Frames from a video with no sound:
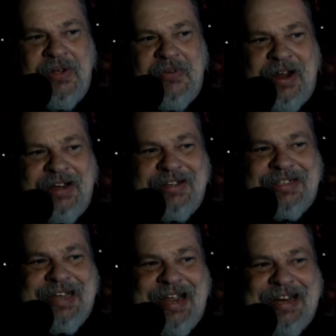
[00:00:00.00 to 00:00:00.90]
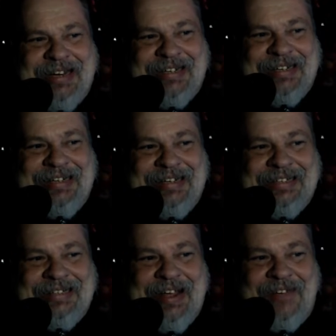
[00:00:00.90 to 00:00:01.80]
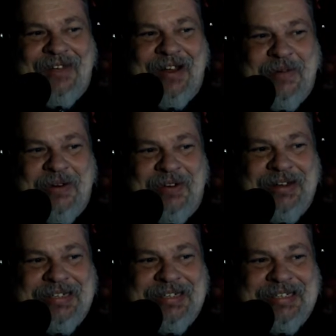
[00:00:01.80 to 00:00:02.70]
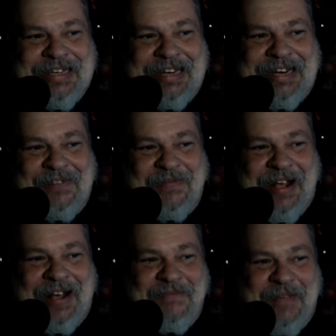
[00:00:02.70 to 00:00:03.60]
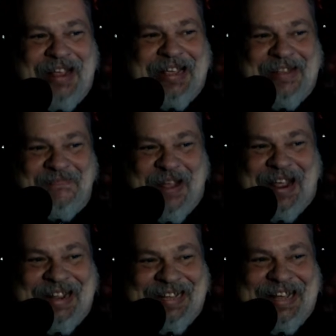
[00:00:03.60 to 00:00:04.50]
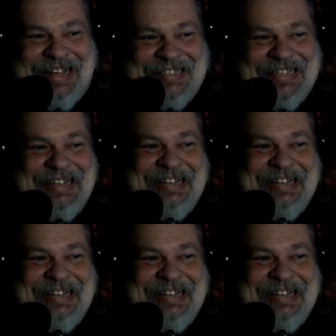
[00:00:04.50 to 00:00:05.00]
What you're saying, Def Leppard wasn't singing about making pancakes?